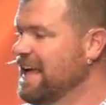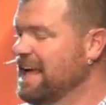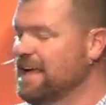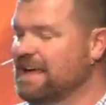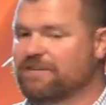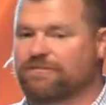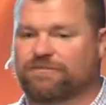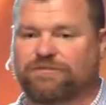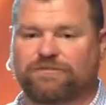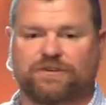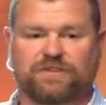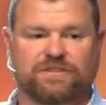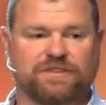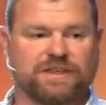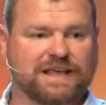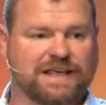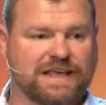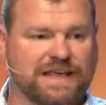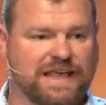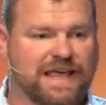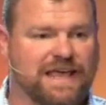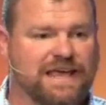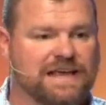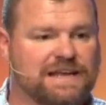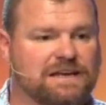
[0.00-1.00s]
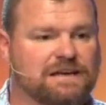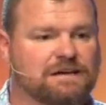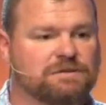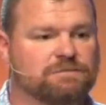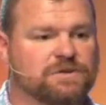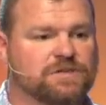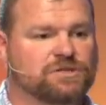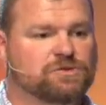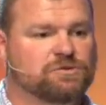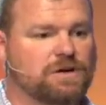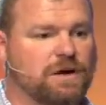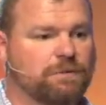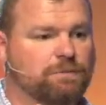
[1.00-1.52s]
If the kingdom
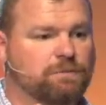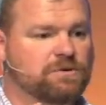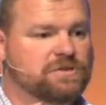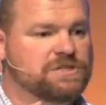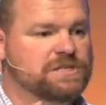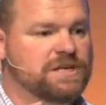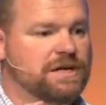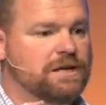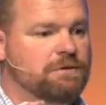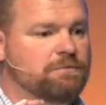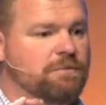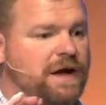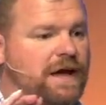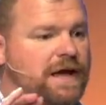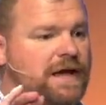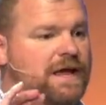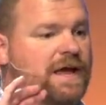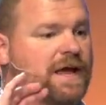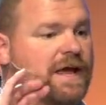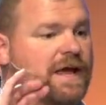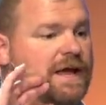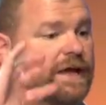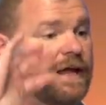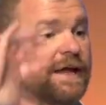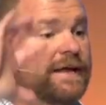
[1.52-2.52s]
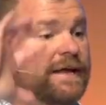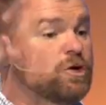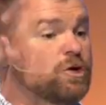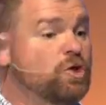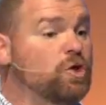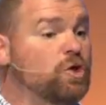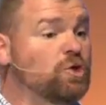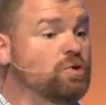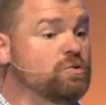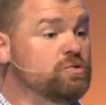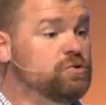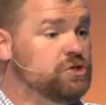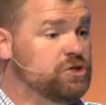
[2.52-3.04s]
is represented by
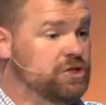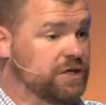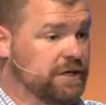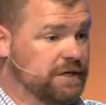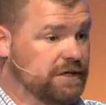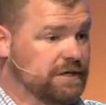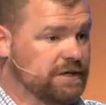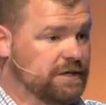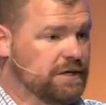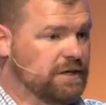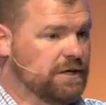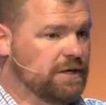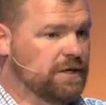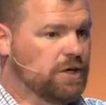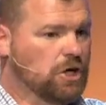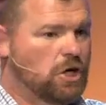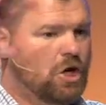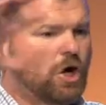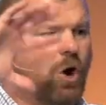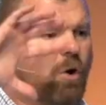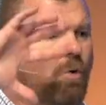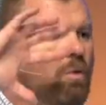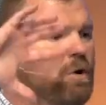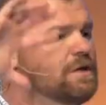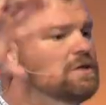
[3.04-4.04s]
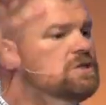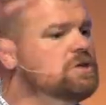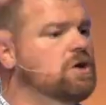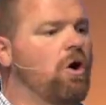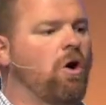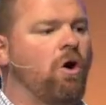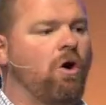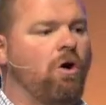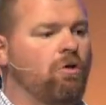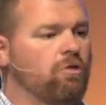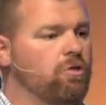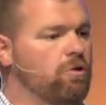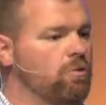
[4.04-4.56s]
inclusion, go into
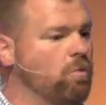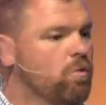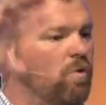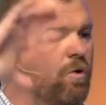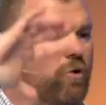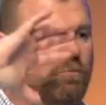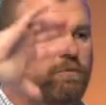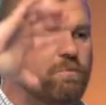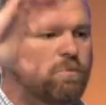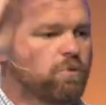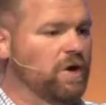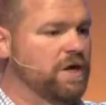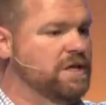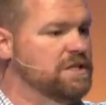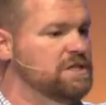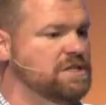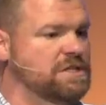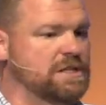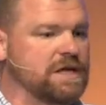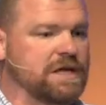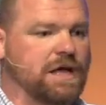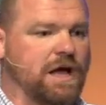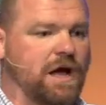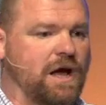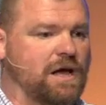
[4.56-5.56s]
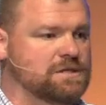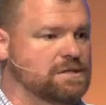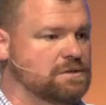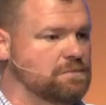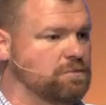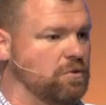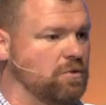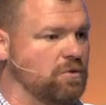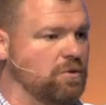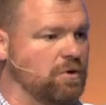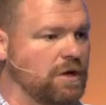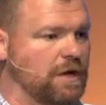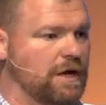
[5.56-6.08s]
all the world, preach the
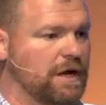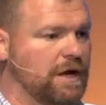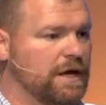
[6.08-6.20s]
gospel